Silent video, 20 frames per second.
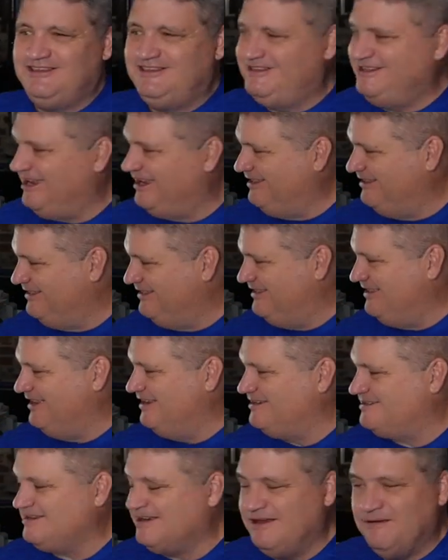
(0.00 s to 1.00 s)
Tell you,
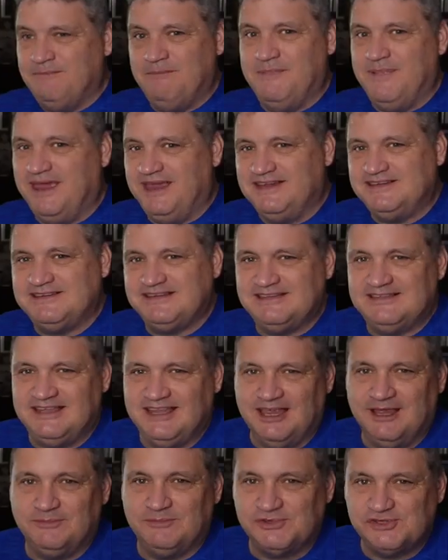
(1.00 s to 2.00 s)
this makes
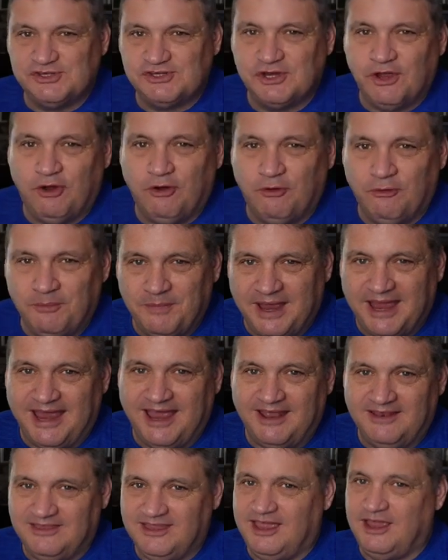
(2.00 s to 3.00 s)
them so
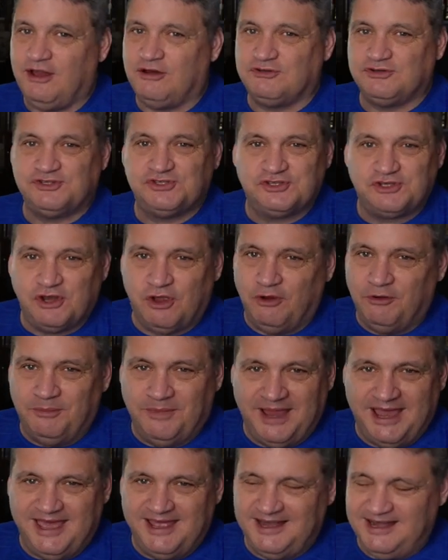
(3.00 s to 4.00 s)
mad. They are so
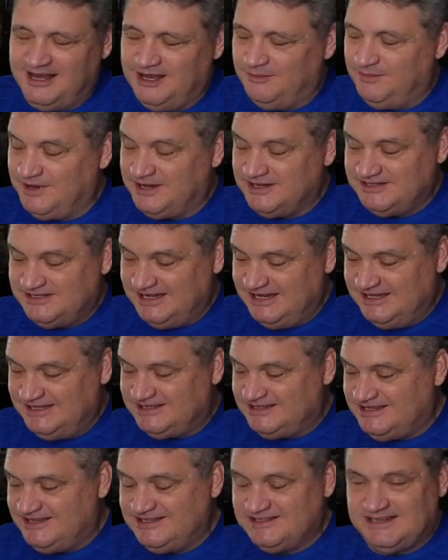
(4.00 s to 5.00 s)
mad at him because
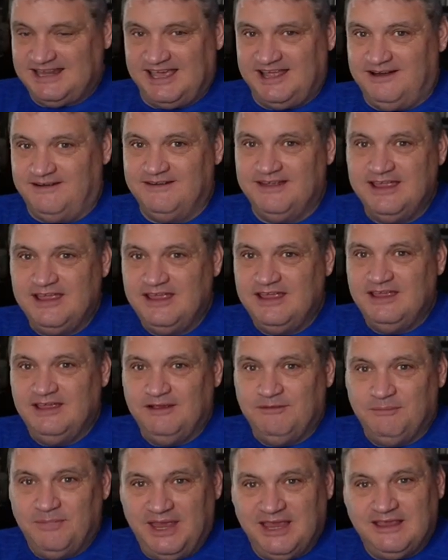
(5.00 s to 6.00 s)
he's just kind of
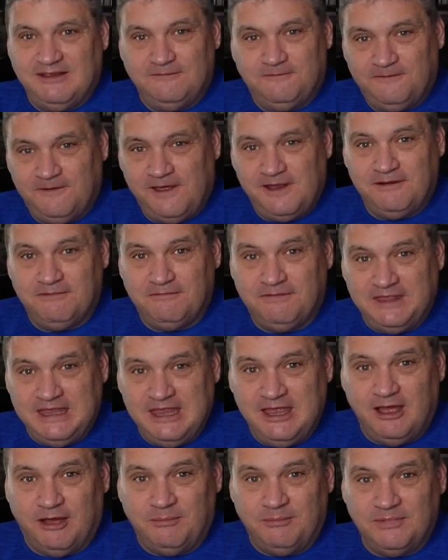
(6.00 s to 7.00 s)
making fun of
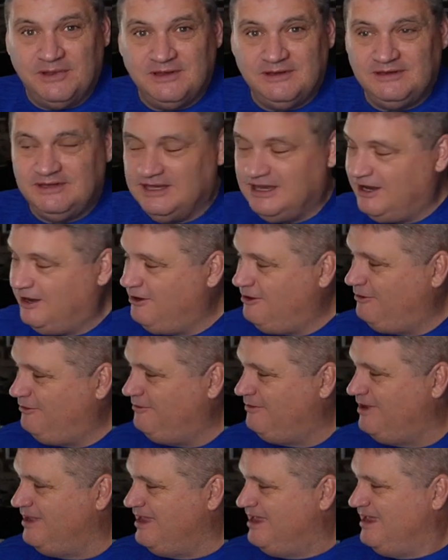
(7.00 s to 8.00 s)
them, you
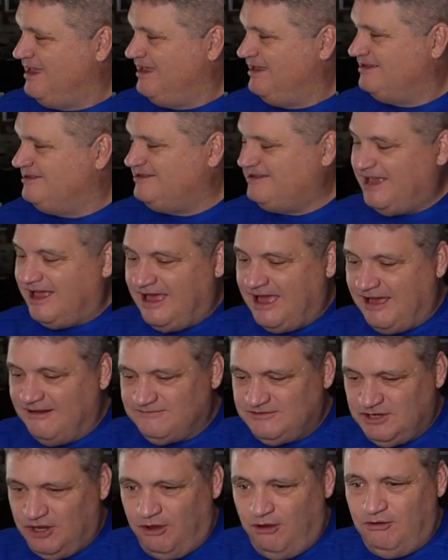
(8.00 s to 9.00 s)
know. He says,
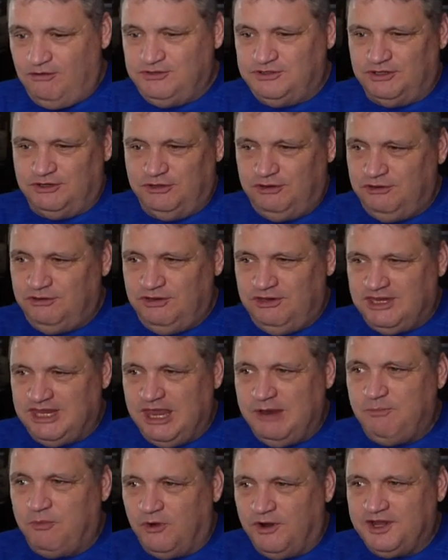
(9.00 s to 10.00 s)
I've told you. You
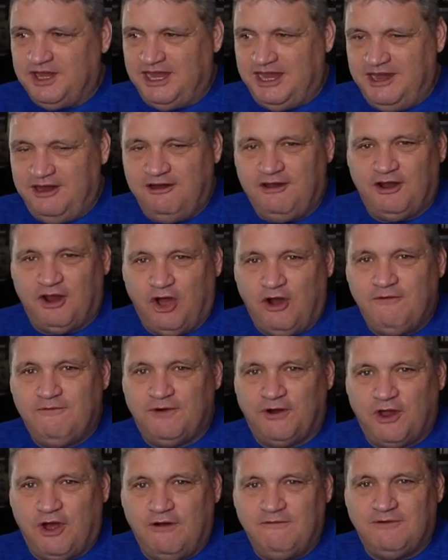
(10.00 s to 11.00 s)
keep wanting to hear it
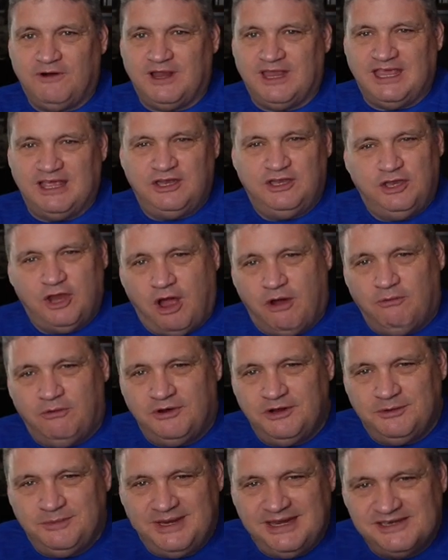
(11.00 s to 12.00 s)
over and over again. Y'all
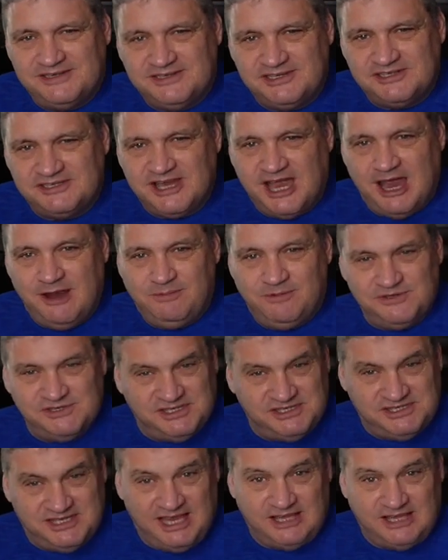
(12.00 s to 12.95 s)
want to be his disciples? Is